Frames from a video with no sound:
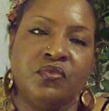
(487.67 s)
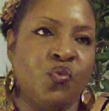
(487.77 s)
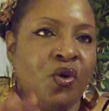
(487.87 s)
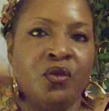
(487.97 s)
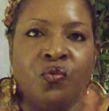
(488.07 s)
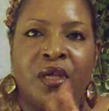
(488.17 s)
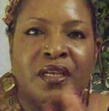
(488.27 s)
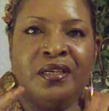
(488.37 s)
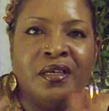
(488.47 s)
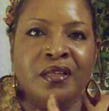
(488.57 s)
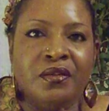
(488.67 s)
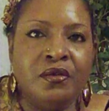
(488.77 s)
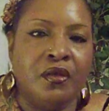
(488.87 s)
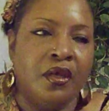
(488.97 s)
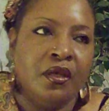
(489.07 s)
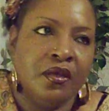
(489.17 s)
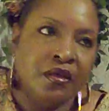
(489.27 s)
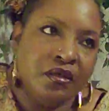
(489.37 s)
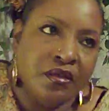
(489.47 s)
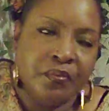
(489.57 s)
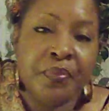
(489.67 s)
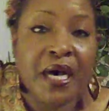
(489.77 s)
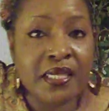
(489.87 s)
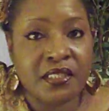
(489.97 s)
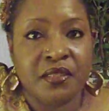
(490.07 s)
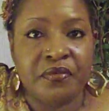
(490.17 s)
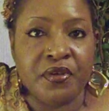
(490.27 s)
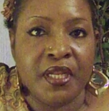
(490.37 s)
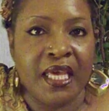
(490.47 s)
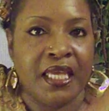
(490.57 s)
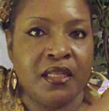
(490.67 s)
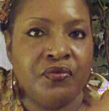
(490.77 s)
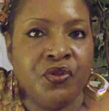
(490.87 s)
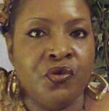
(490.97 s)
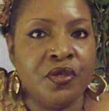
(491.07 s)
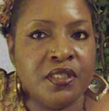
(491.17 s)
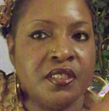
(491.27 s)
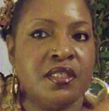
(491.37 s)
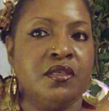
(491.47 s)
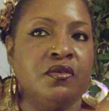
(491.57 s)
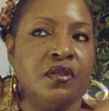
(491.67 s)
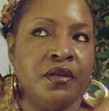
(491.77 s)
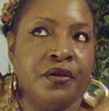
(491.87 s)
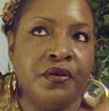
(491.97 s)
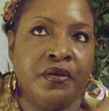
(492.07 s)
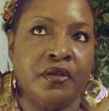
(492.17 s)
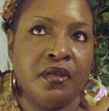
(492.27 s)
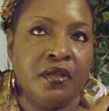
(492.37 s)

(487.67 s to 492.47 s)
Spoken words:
one way or the other, positive or negative. You can still learn.